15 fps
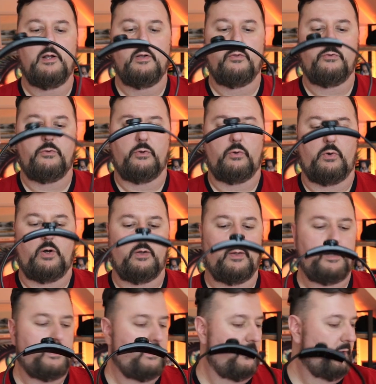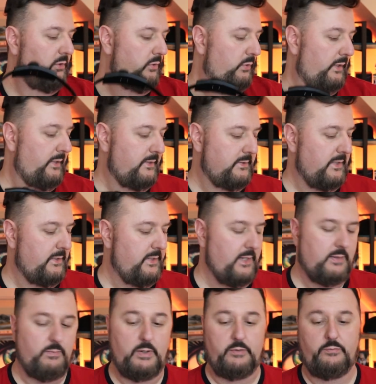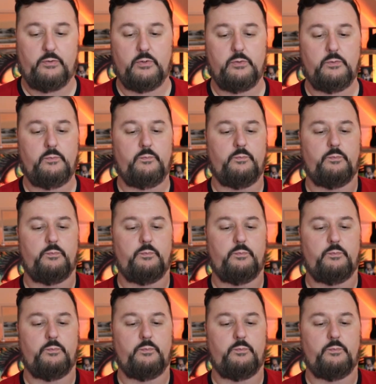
So all I need to do is take my phone,